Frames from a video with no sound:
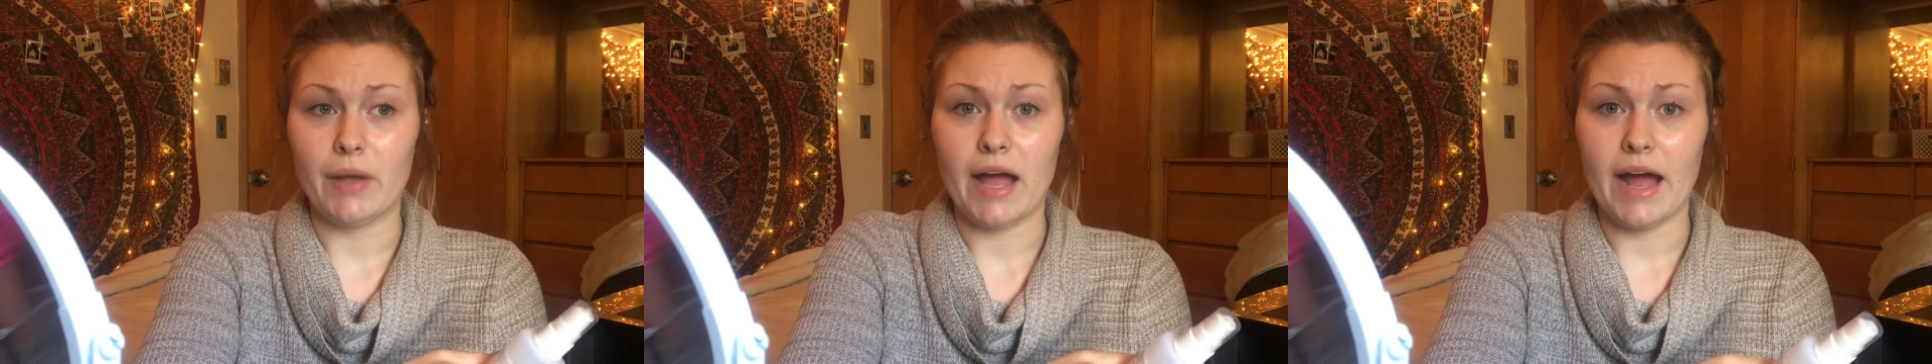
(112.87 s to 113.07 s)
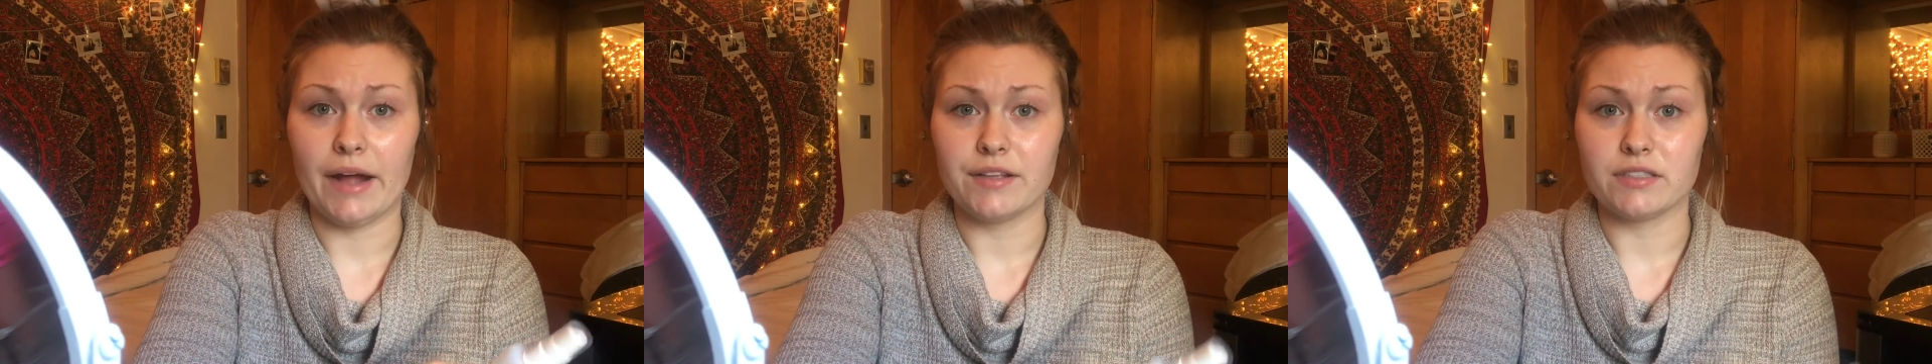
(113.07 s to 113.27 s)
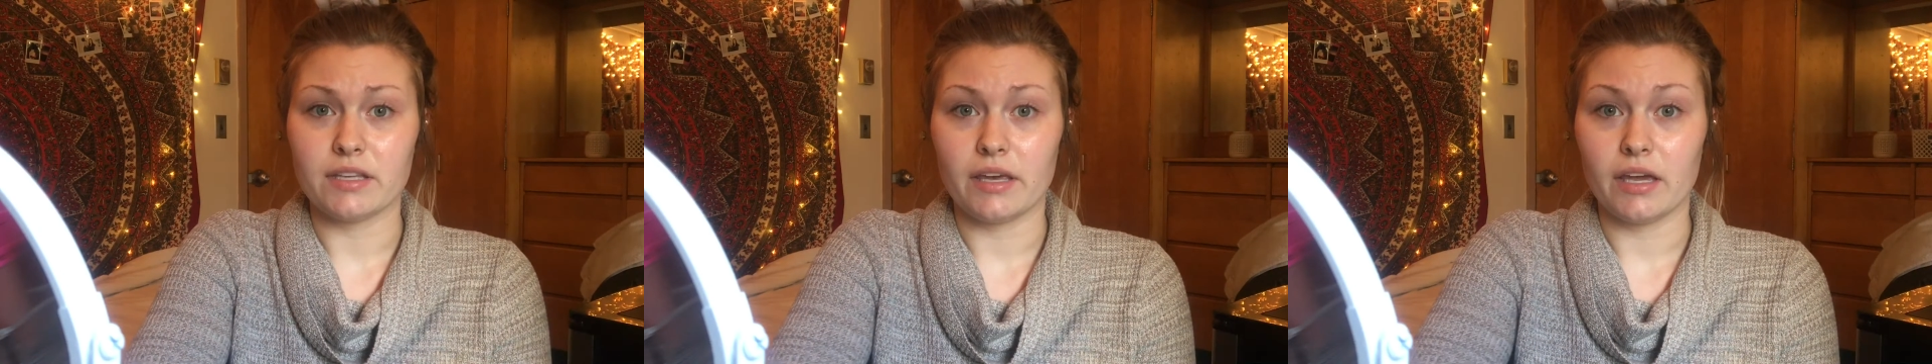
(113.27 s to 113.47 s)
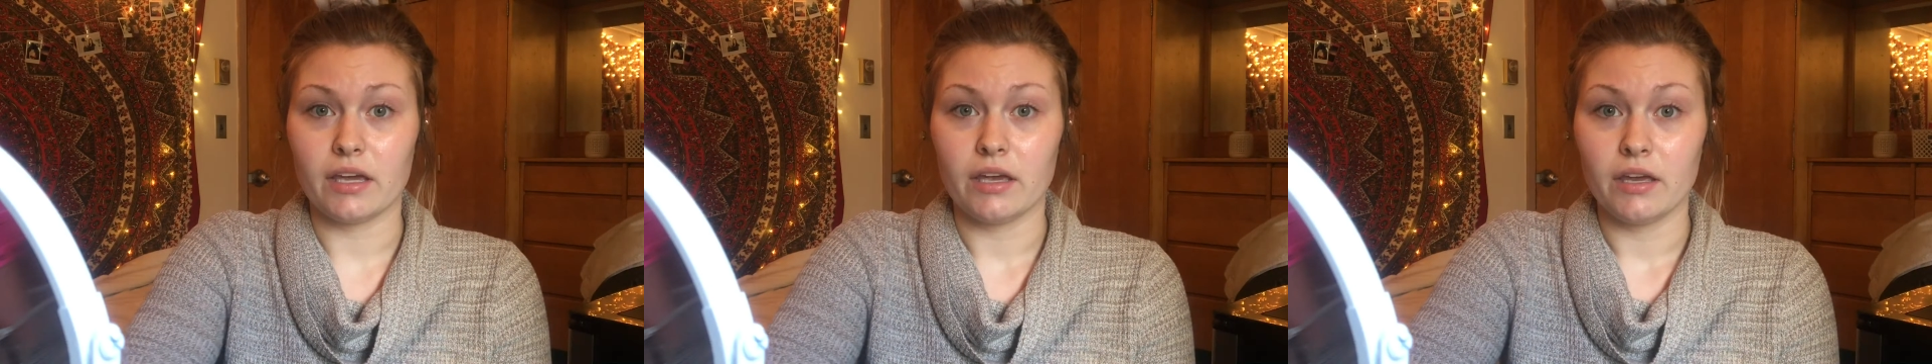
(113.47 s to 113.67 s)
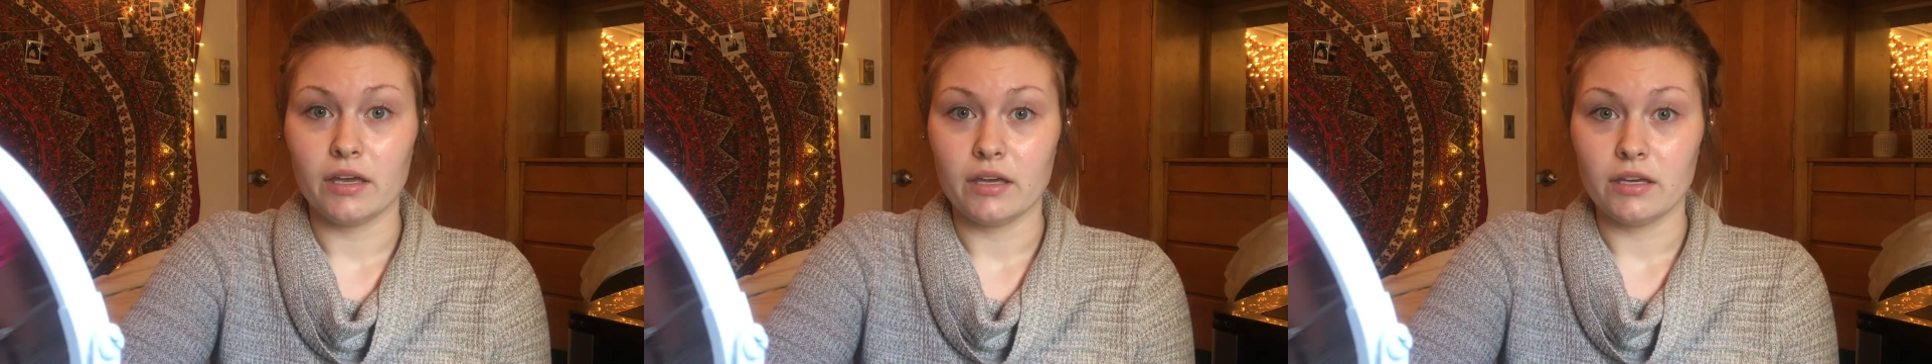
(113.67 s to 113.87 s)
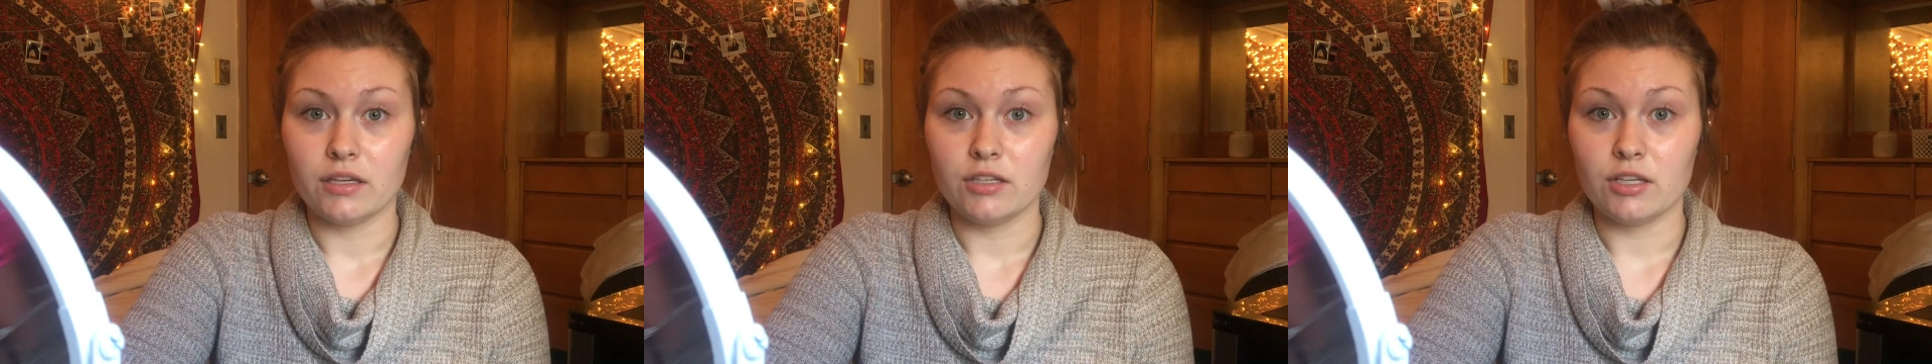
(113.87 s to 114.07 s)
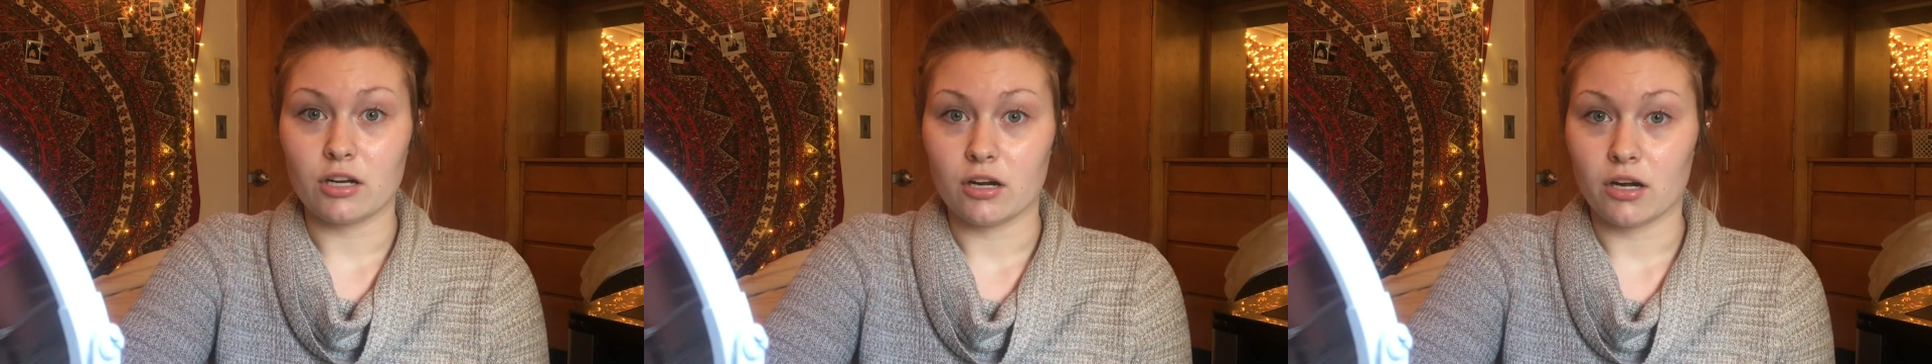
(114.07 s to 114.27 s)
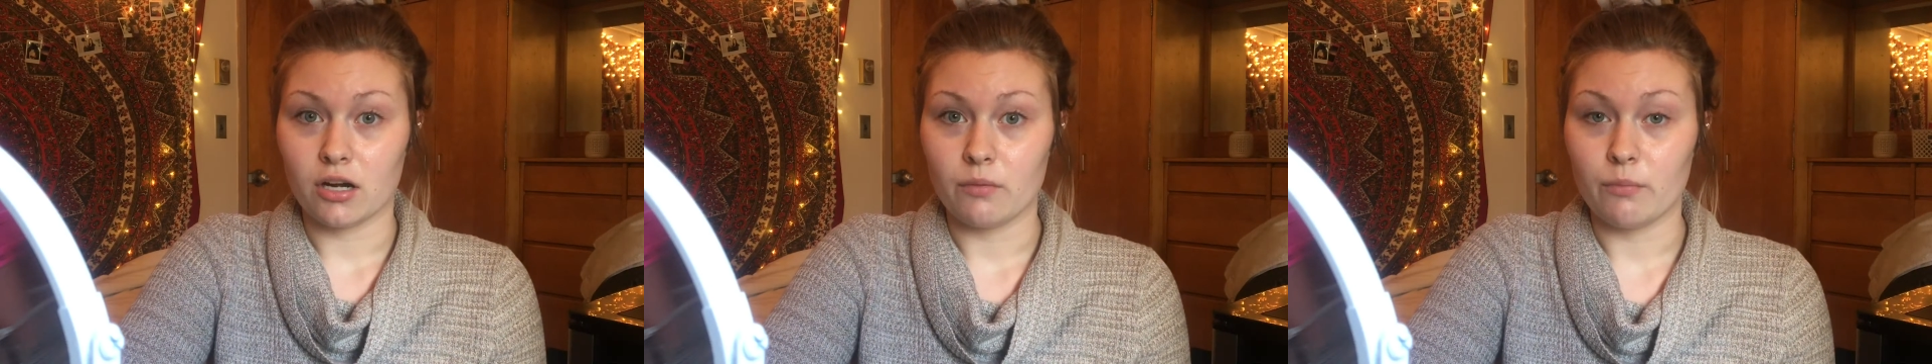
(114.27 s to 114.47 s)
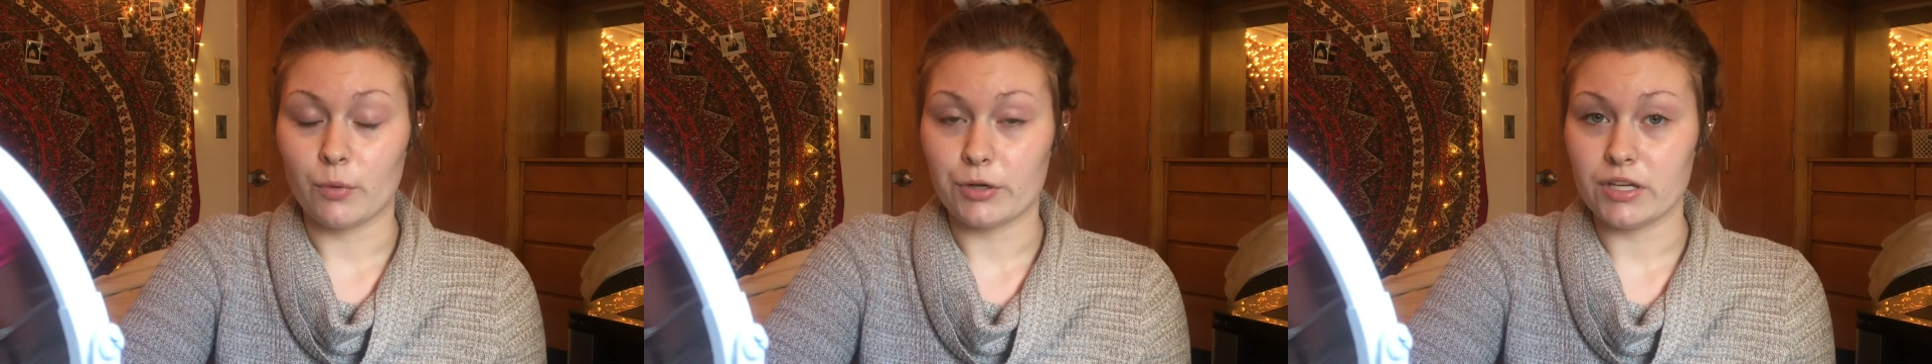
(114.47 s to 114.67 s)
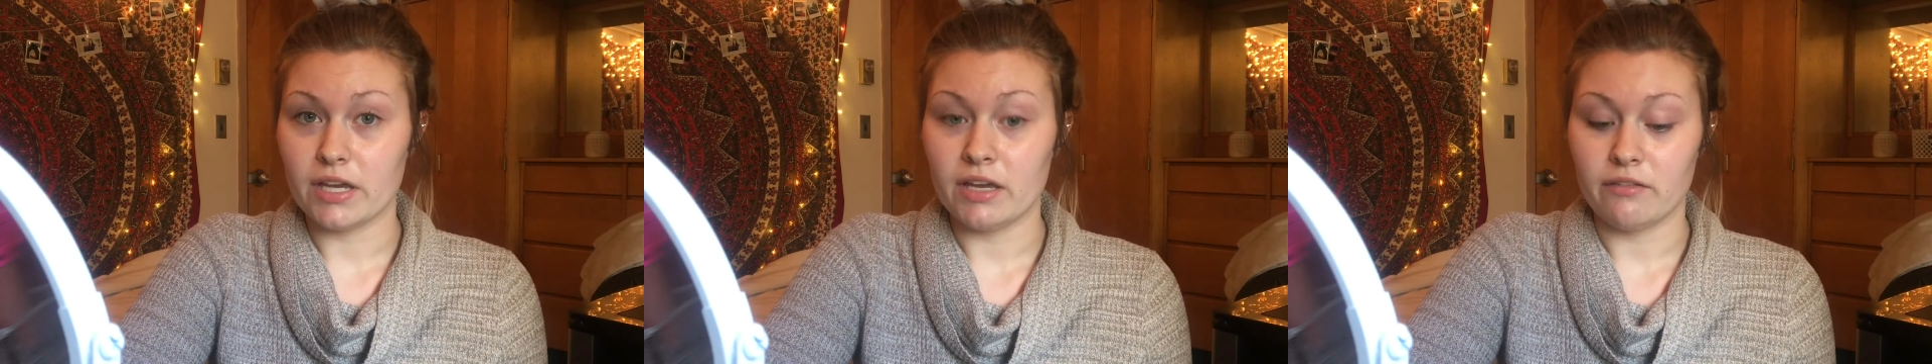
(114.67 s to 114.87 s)
as
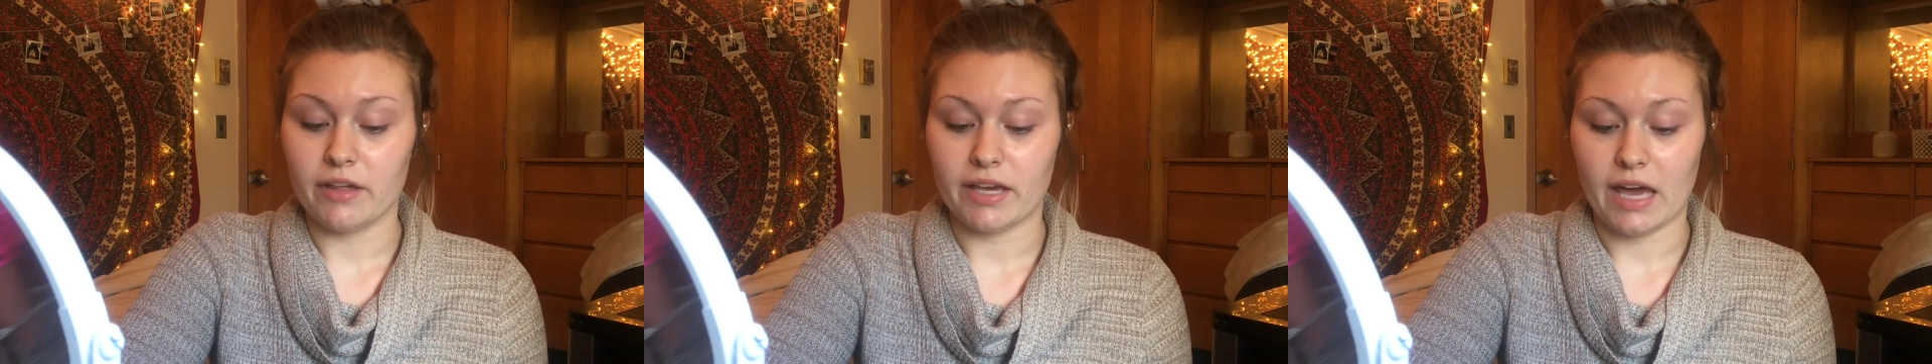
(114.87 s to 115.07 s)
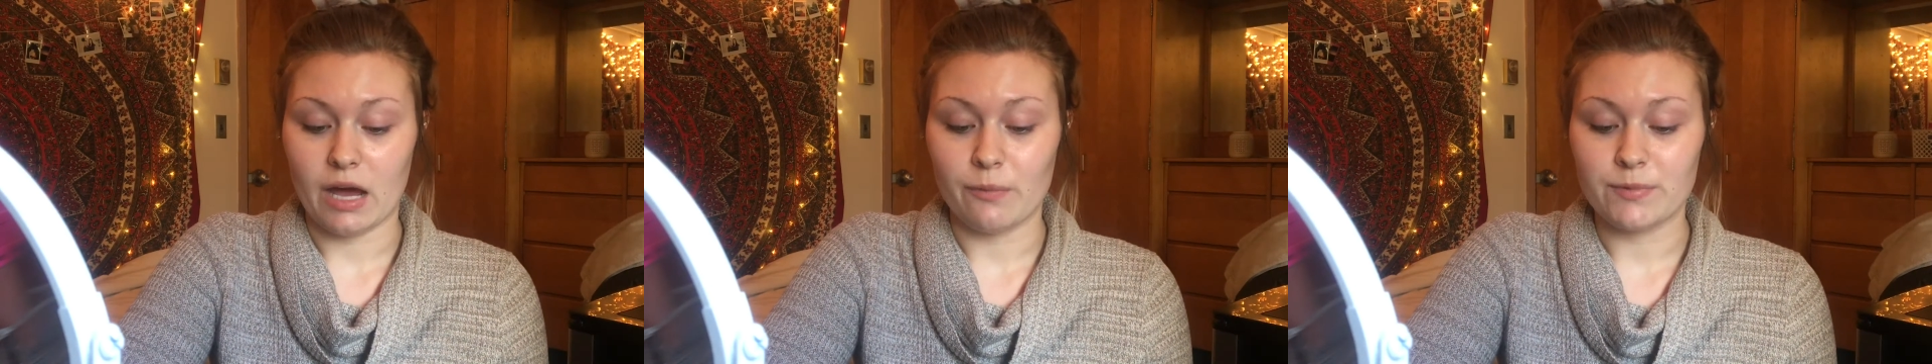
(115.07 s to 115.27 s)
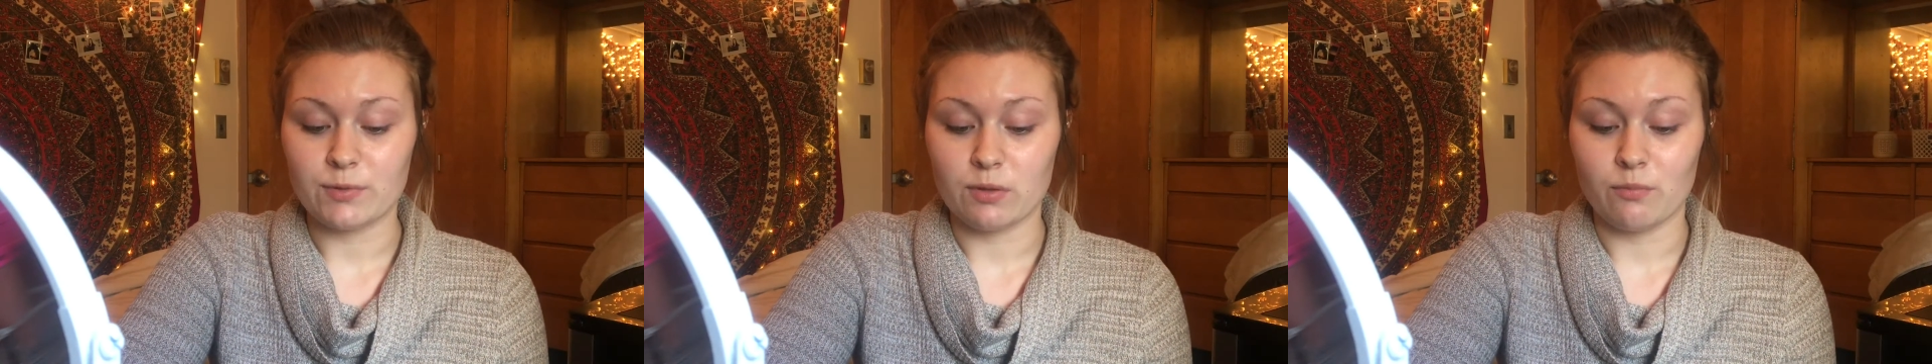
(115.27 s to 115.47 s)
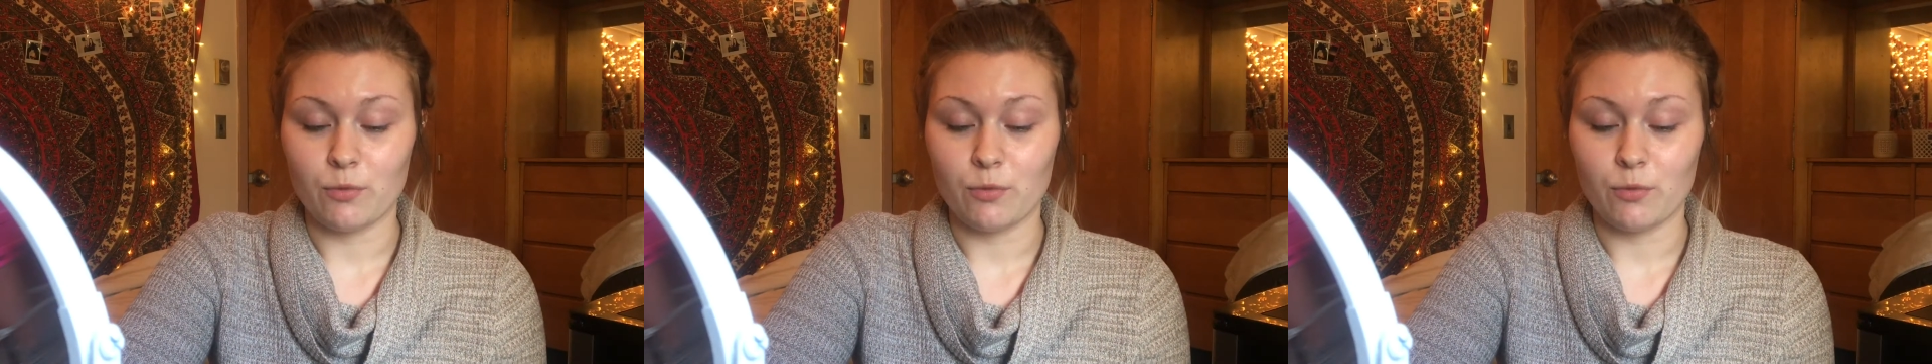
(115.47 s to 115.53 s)
it helps with